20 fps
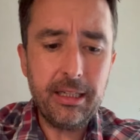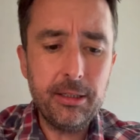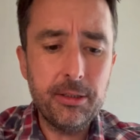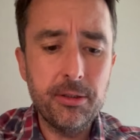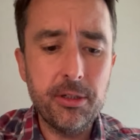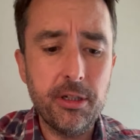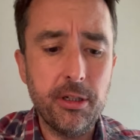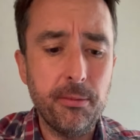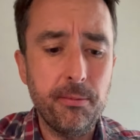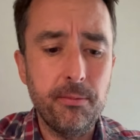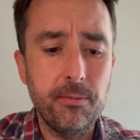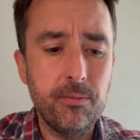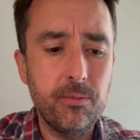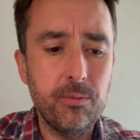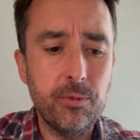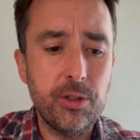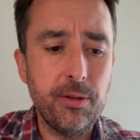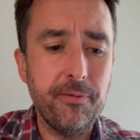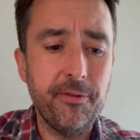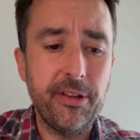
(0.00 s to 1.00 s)
So,
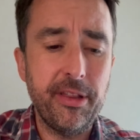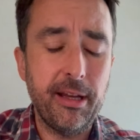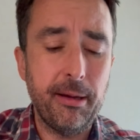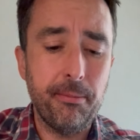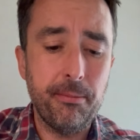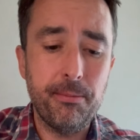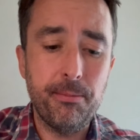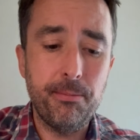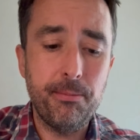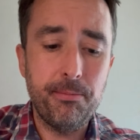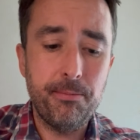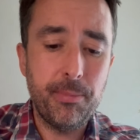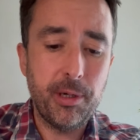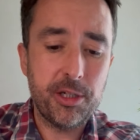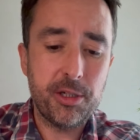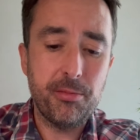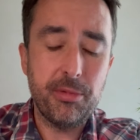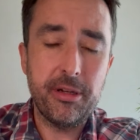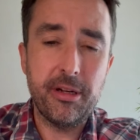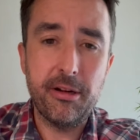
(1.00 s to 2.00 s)
something that
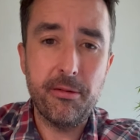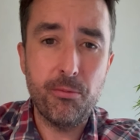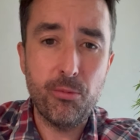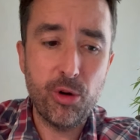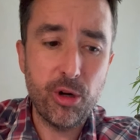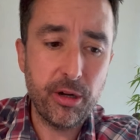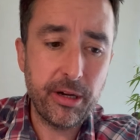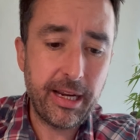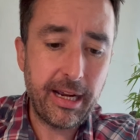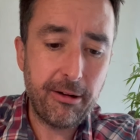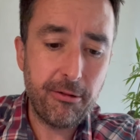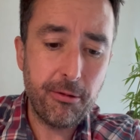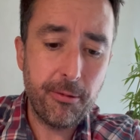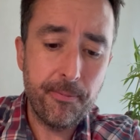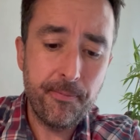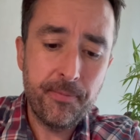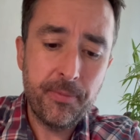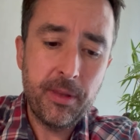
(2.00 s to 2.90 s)
possibly didn't work out.